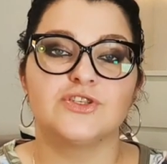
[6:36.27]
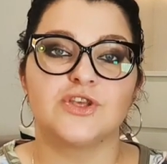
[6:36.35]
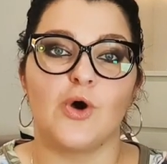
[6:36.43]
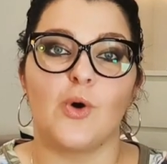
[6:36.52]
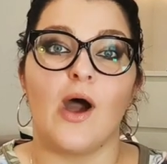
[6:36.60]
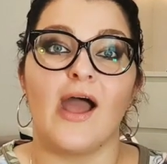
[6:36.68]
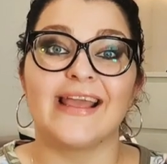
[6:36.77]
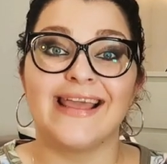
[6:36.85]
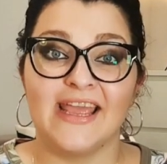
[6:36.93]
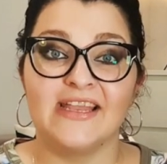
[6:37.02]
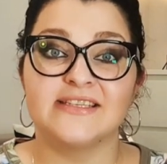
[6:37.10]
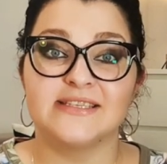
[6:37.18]
So I
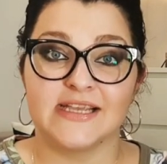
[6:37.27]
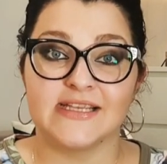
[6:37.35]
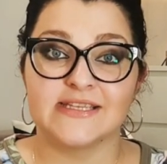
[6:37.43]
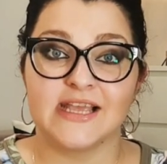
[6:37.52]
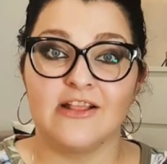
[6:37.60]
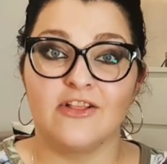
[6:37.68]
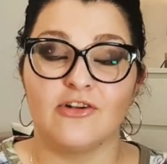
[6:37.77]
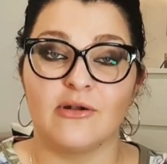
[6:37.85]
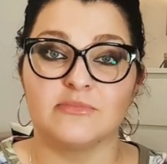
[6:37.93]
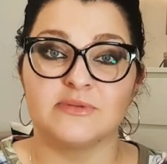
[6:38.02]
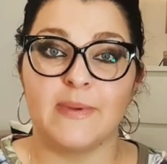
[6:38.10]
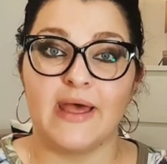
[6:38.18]
gained six
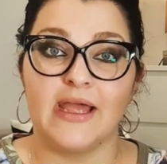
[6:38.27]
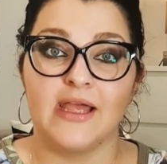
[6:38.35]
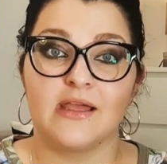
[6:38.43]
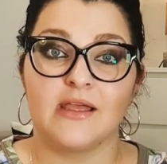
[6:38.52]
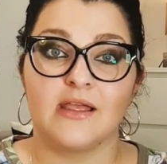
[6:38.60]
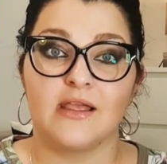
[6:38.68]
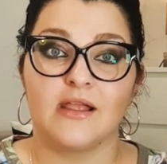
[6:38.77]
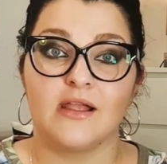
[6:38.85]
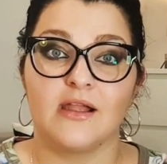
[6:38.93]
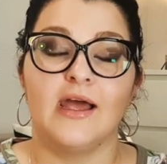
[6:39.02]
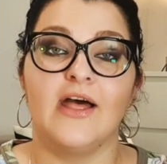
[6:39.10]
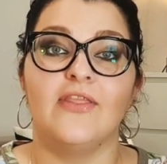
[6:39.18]
kilograms back
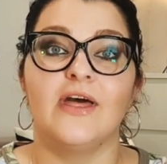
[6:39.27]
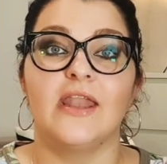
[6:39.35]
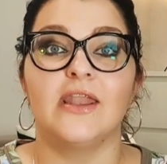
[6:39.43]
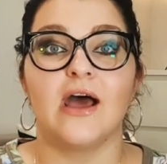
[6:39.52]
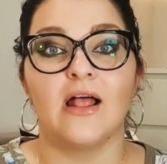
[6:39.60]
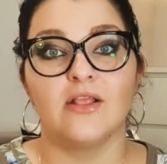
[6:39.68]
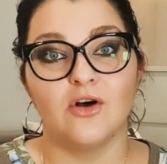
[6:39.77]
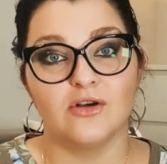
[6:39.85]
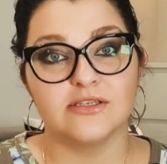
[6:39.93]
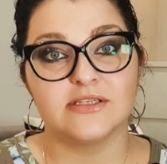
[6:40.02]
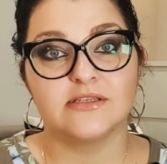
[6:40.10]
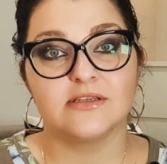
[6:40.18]
and then I
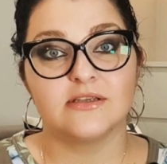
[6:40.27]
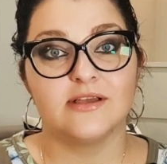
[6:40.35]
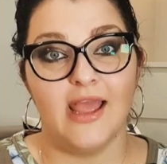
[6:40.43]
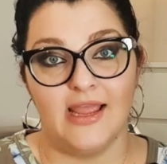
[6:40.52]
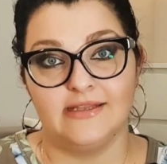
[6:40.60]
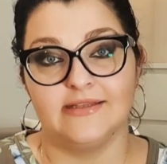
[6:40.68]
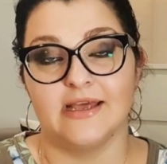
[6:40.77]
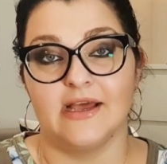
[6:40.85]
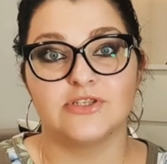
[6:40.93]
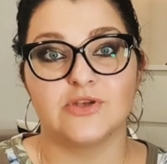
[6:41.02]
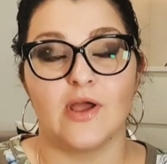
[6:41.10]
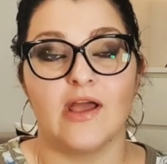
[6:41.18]
lost eight now.
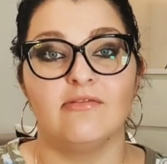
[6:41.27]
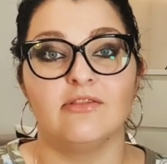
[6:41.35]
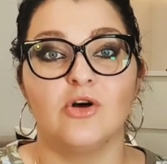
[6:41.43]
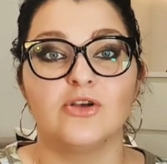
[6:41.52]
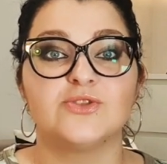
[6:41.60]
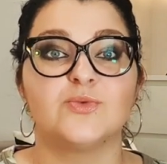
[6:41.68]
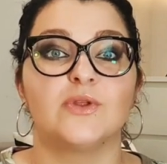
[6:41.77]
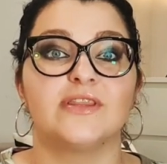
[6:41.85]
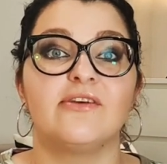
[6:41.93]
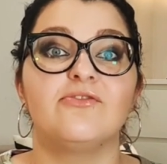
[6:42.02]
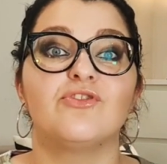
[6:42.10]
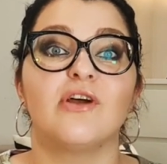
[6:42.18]
So I have lost
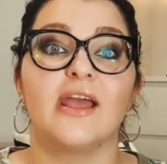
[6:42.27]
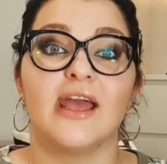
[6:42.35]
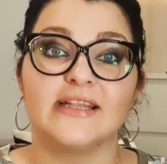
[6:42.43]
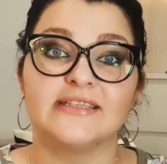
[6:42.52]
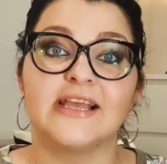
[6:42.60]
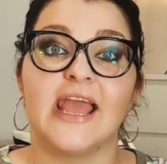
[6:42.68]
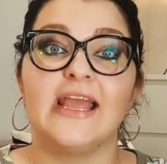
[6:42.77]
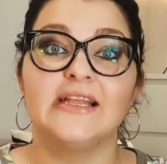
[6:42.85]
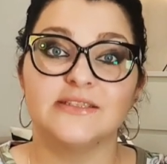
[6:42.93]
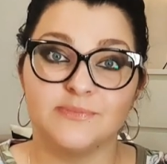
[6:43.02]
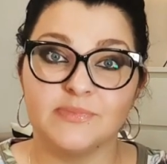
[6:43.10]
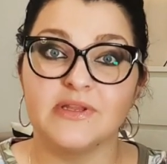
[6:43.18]
whatever I had
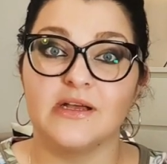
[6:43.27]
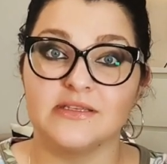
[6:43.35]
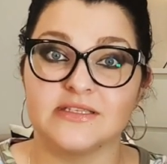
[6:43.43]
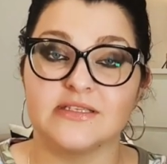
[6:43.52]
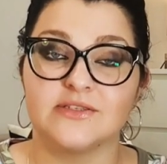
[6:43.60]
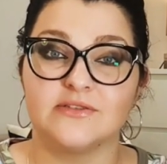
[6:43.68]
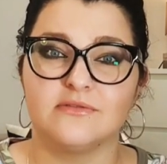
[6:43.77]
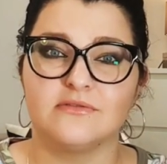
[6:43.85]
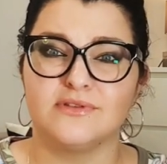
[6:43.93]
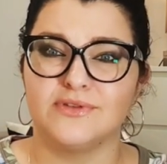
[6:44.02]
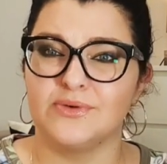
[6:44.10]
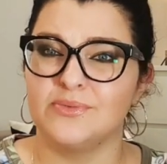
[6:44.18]
gained plus
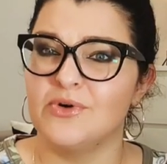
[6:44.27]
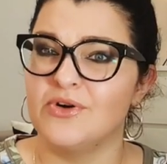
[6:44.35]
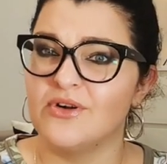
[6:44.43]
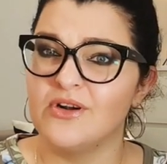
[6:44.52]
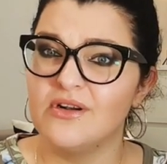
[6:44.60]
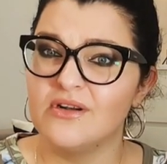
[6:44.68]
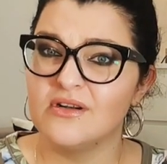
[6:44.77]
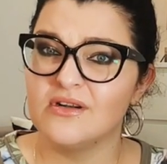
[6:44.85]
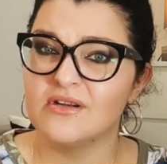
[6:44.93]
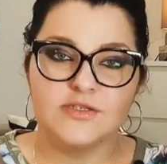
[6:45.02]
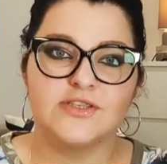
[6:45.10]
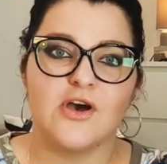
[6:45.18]
two more.
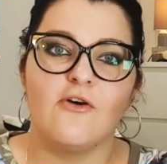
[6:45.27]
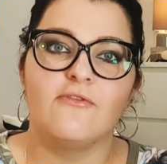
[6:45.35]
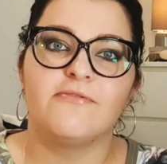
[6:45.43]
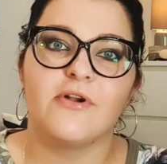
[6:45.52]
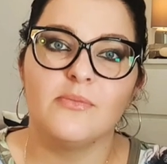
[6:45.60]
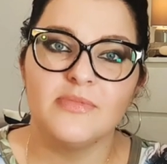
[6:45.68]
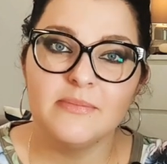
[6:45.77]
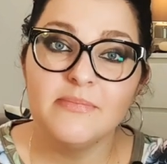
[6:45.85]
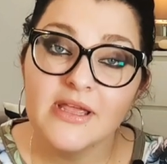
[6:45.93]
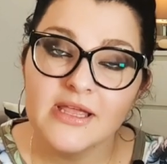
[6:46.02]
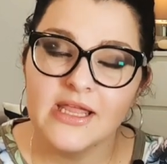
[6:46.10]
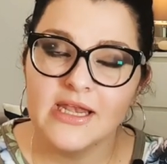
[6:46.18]
So from the
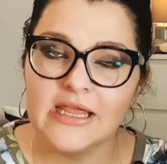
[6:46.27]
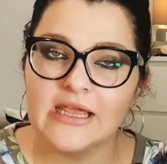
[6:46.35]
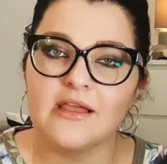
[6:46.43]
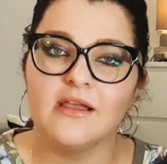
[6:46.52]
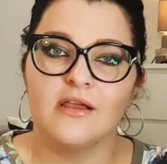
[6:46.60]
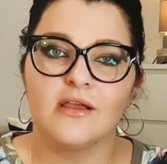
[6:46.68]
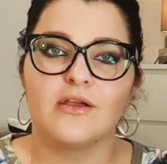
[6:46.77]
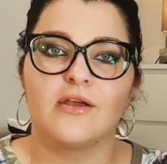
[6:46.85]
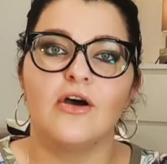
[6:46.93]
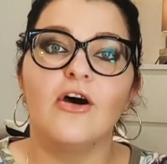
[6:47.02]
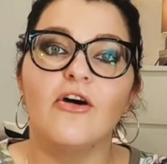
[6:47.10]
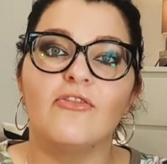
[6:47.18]
beginning
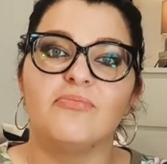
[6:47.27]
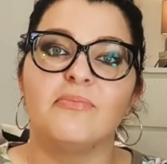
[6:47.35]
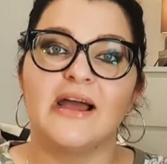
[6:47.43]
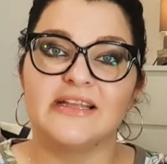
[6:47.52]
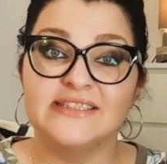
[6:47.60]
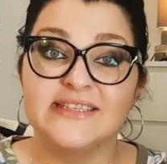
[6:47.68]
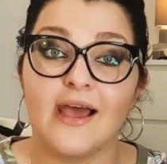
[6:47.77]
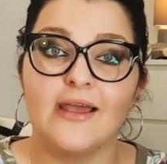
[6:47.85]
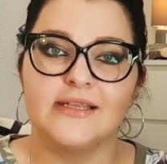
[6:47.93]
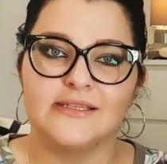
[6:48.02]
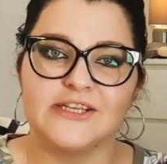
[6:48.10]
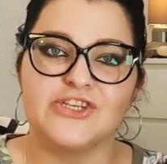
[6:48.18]
of my
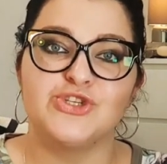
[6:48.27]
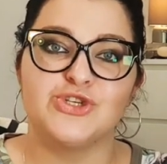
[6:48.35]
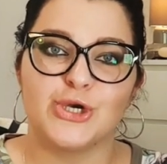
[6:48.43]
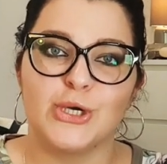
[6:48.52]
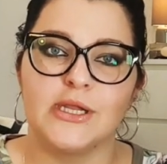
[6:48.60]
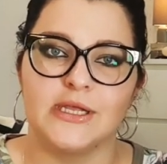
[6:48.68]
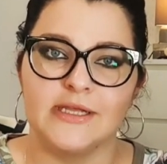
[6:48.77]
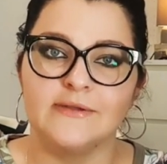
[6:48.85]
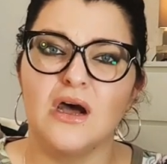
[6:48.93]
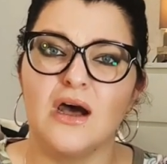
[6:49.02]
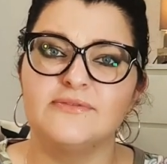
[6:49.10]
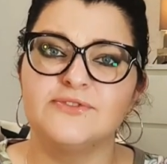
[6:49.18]
dieting journey,
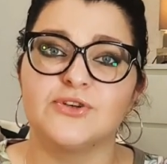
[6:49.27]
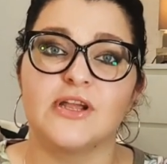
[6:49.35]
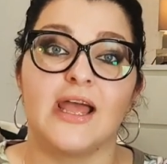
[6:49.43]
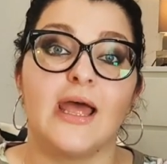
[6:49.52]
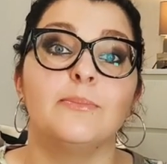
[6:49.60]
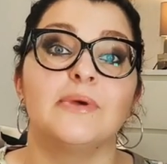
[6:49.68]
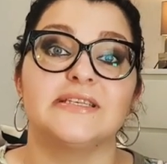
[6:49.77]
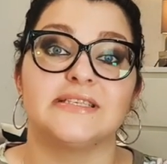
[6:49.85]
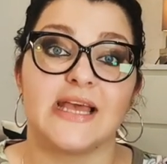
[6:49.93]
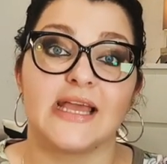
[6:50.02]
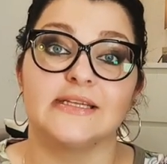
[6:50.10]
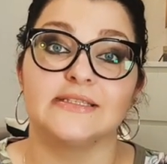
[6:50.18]
after I had my
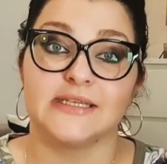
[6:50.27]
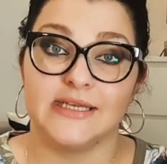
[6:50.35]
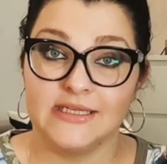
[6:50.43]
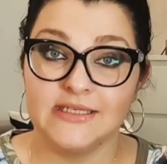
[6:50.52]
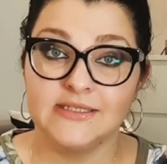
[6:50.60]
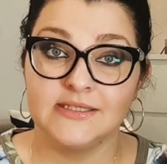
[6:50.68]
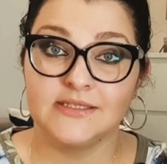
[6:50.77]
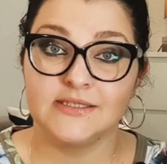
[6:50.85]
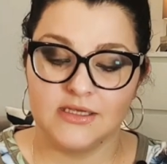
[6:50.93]
second kid,